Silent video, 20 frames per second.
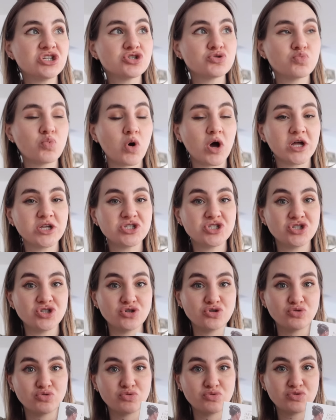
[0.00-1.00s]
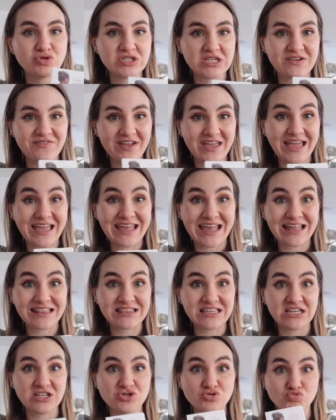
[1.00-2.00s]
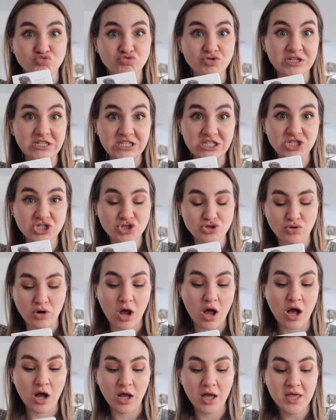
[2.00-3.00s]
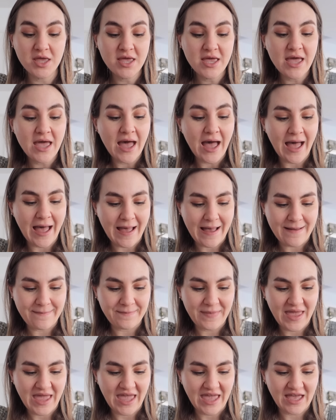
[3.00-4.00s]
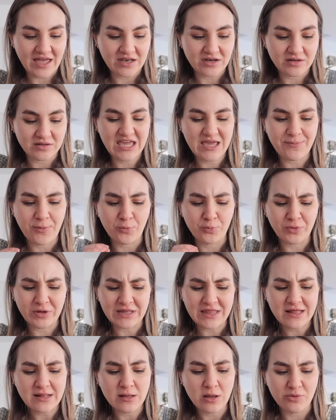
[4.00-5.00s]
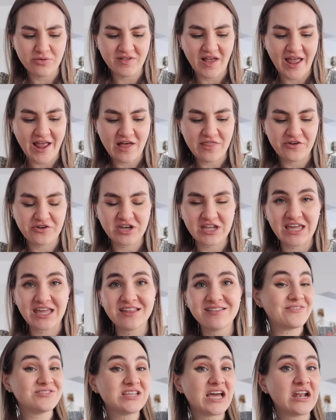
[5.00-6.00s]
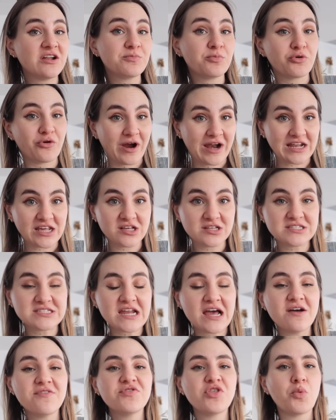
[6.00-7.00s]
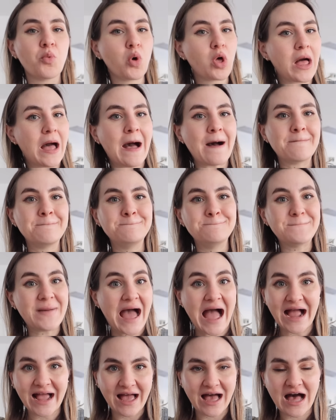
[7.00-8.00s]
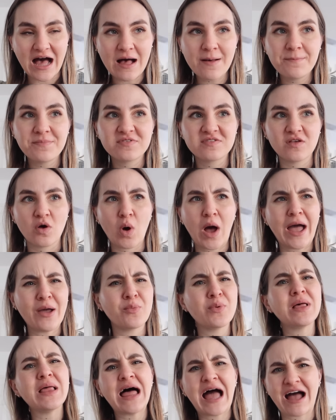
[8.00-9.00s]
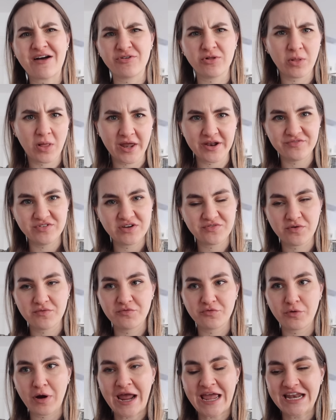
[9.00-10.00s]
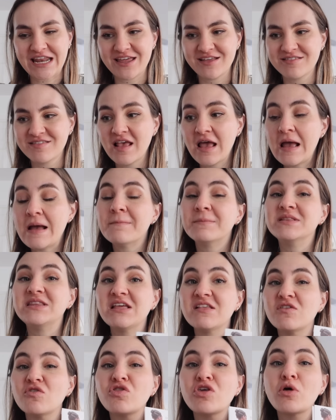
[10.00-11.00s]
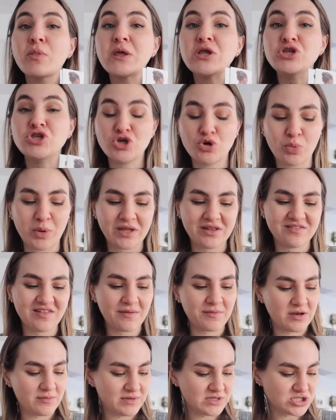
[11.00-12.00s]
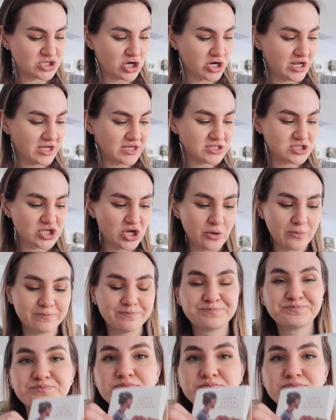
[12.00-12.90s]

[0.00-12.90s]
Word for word: just want to see if I can get these really strong and keep a really close eye on their needs. I have a ton of perennial stuff that will come back up, so I will have a lot of different varieties, but these are the only new ones I'm gonna be starting. So